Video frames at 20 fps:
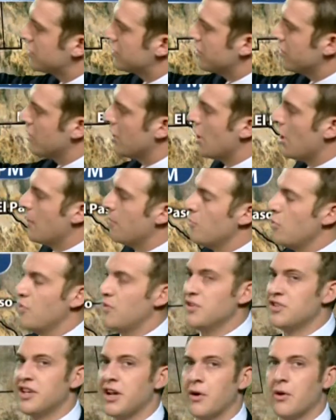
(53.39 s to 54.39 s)
to move
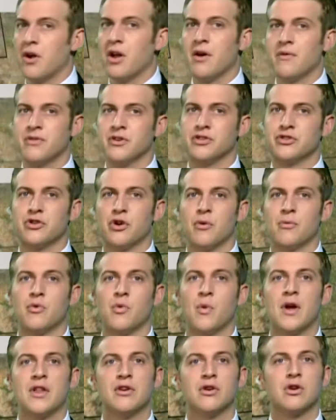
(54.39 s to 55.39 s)
its area of disturbed
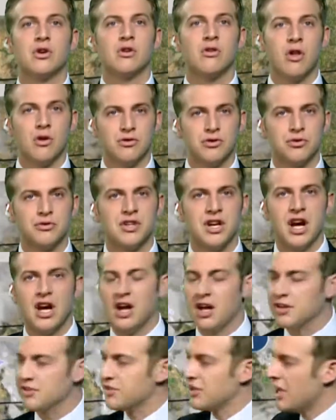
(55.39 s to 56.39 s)
weather closer to
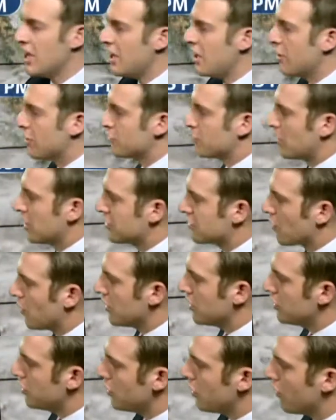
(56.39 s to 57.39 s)
us. Here's what it's going
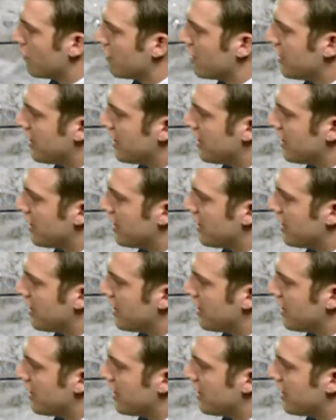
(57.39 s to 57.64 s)
to do over the